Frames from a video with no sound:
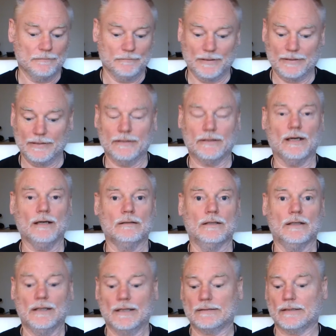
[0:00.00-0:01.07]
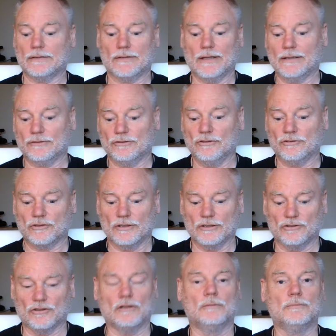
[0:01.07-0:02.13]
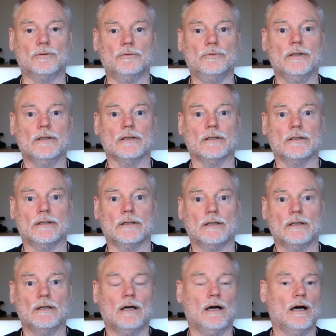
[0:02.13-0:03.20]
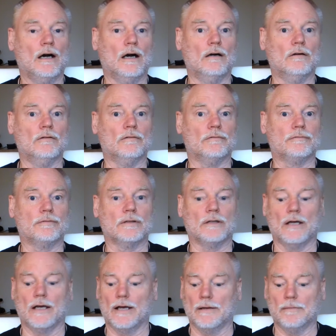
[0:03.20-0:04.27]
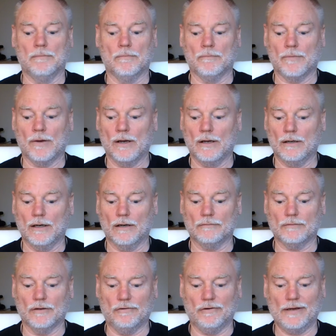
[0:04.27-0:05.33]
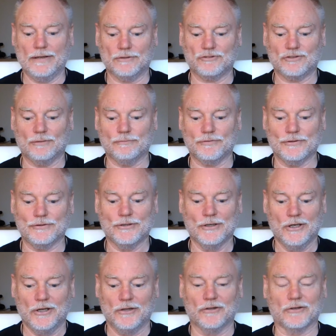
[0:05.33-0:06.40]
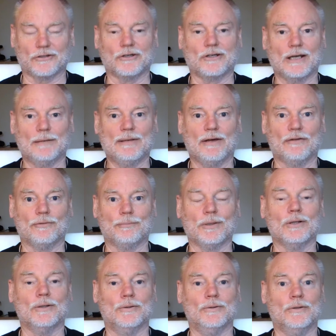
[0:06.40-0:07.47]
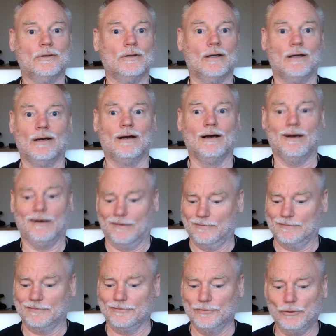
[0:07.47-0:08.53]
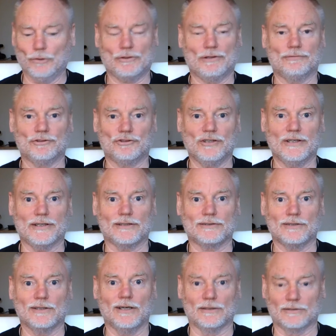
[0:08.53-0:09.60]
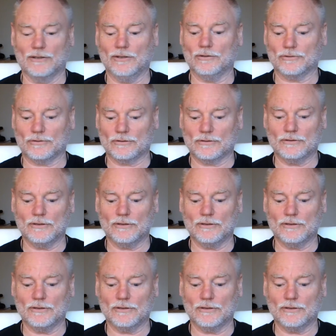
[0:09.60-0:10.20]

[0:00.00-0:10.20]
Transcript: But there you go. That's just an example, really, of how something that can come out of the blue, knock you for 6, and cost